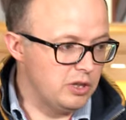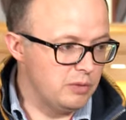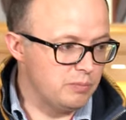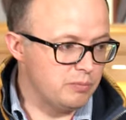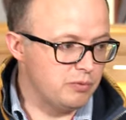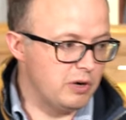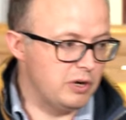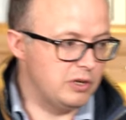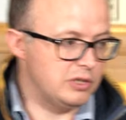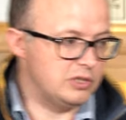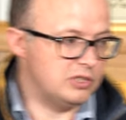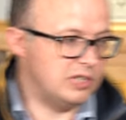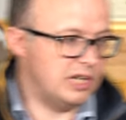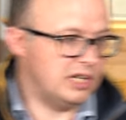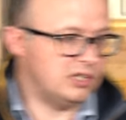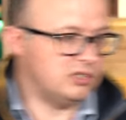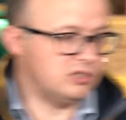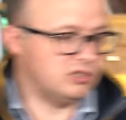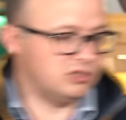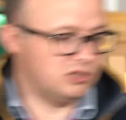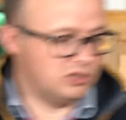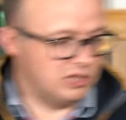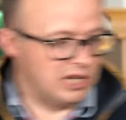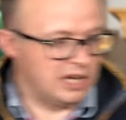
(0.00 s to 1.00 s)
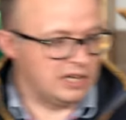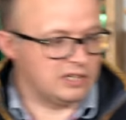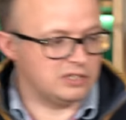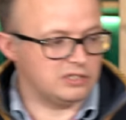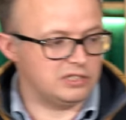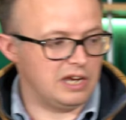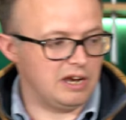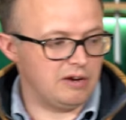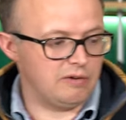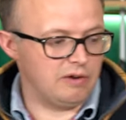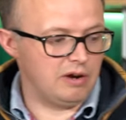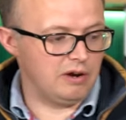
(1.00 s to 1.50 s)
the process, check
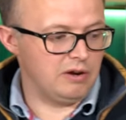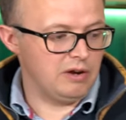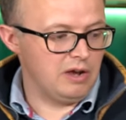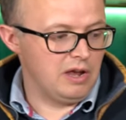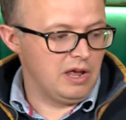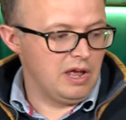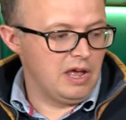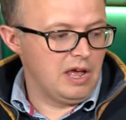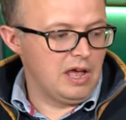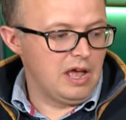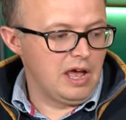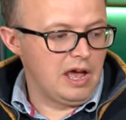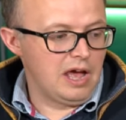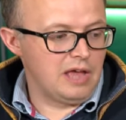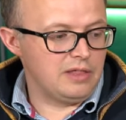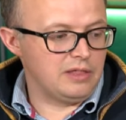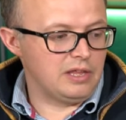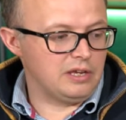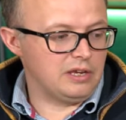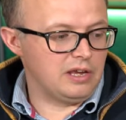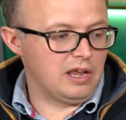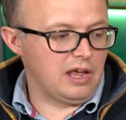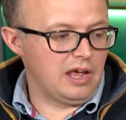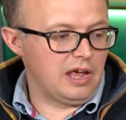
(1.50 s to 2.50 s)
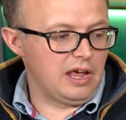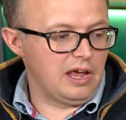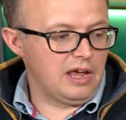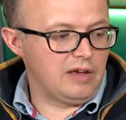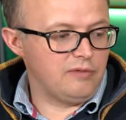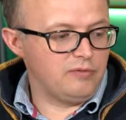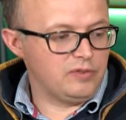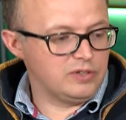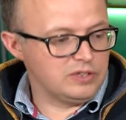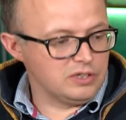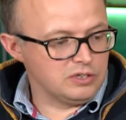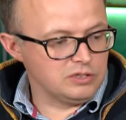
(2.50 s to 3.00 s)
zero, and then
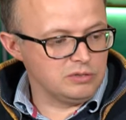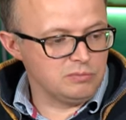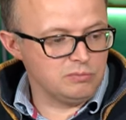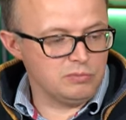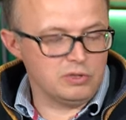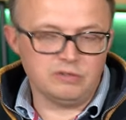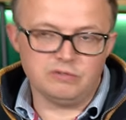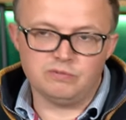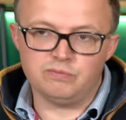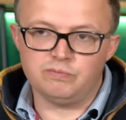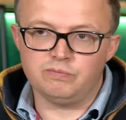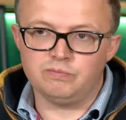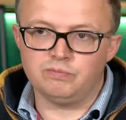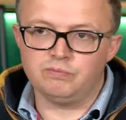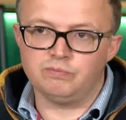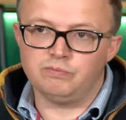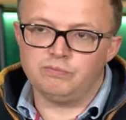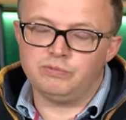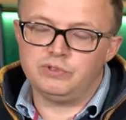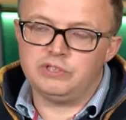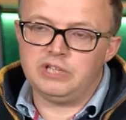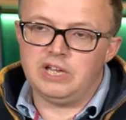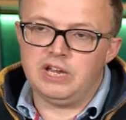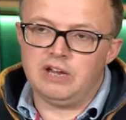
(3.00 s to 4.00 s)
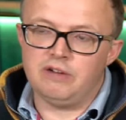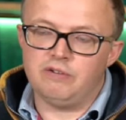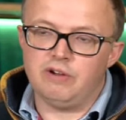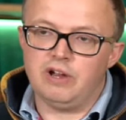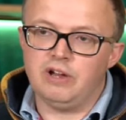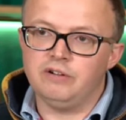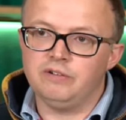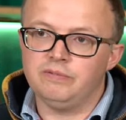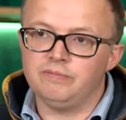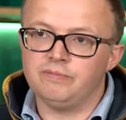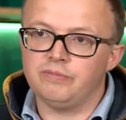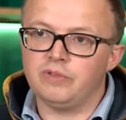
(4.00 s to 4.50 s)
if it doesn't move zero,